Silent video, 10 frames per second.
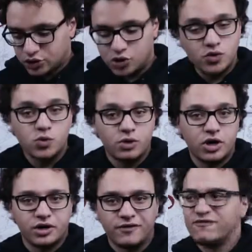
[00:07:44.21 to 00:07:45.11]
Soon we
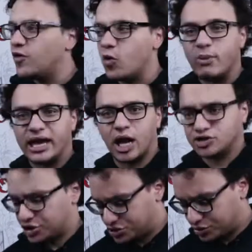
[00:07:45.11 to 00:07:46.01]
are in a full makeout
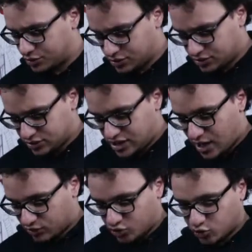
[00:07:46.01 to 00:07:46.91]
session,
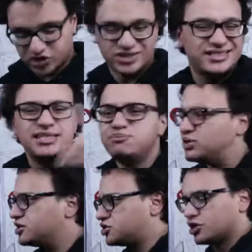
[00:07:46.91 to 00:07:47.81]
our tongues deep
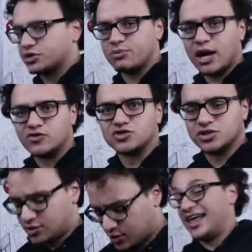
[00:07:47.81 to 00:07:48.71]
in each other's mouths.
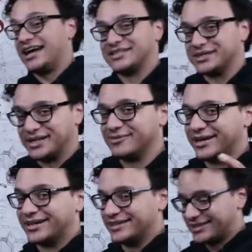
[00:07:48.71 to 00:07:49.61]
Nice, okay, we're
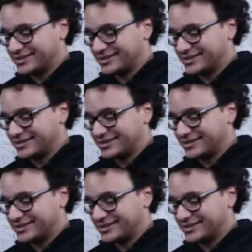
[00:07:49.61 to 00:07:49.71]
getting it.